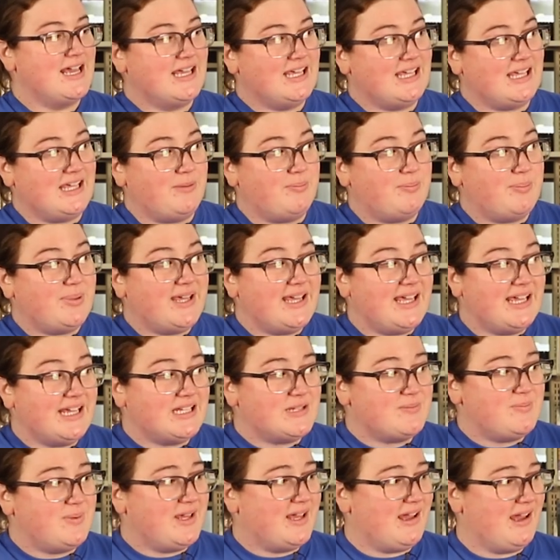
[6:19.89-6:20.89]
He
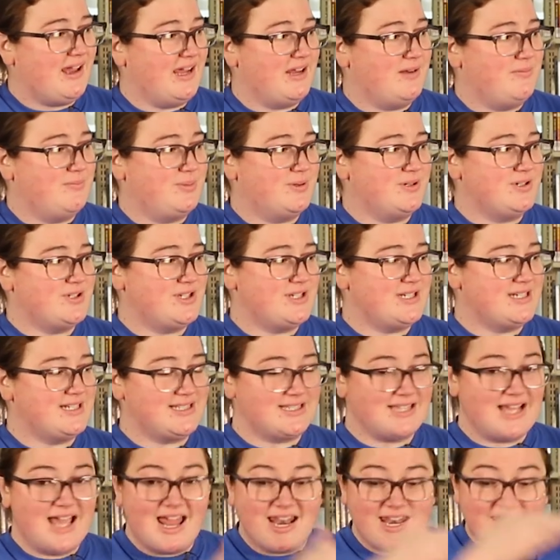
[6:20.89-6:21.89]
peeked behind
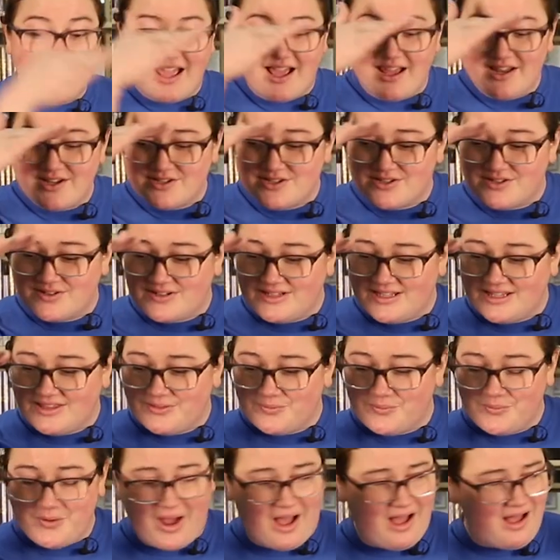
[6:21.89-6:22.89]
bushes and
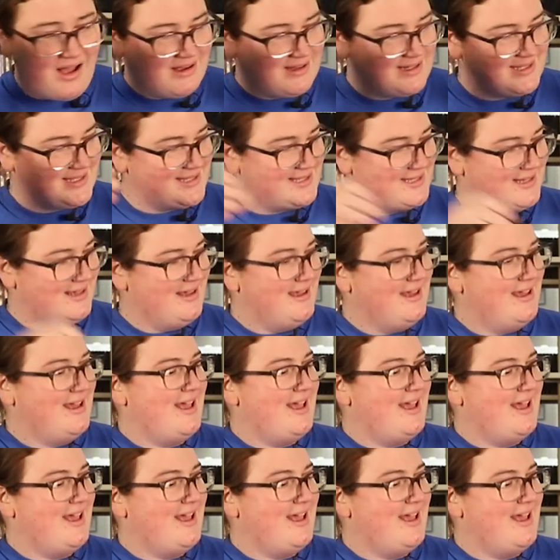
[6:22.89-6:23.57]
underneath rocks,